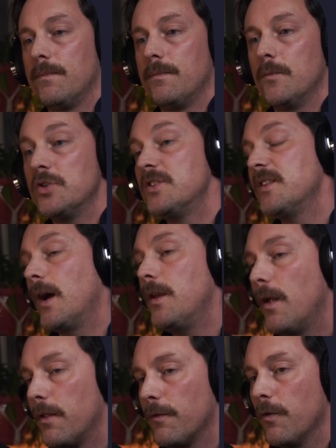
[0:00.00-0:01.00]
which is
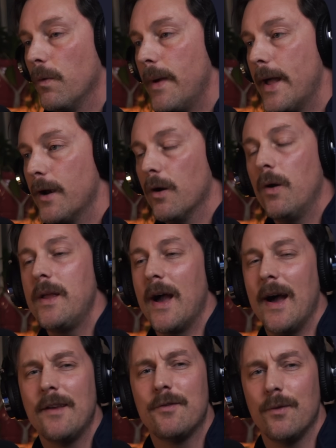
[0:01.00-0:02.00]
another formatter. Oh
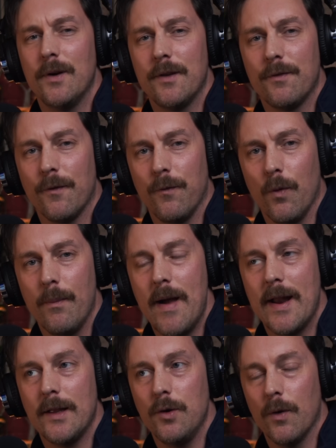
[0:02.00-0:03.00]
yeah, isort is for
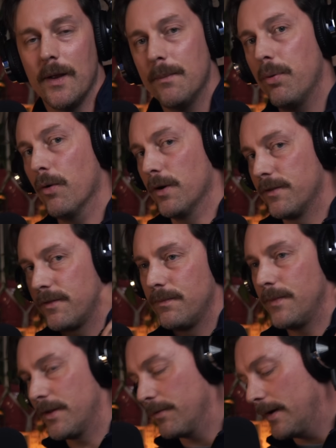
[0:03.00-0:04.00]
formatting your imports,
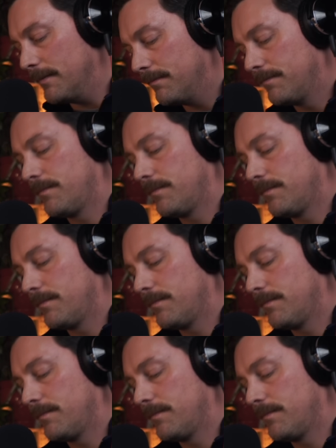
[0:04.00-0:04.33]
that's right.